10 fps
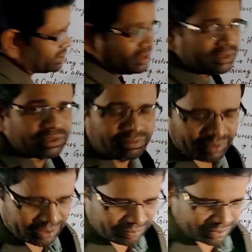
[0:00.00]
it's the
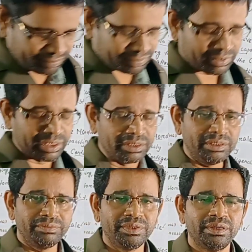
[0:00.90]
very, very important.
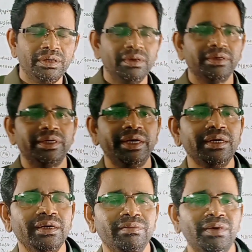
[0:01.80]
If the
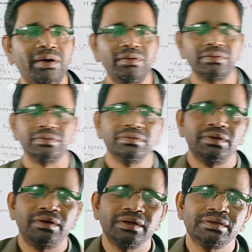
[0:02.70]
debt amount
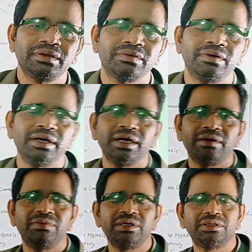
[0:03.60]
or the current
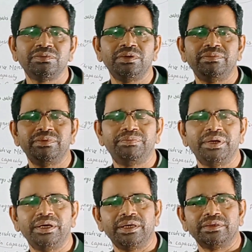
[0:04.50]
liability will be
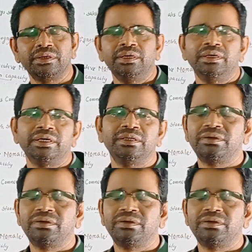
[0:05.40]
paid in the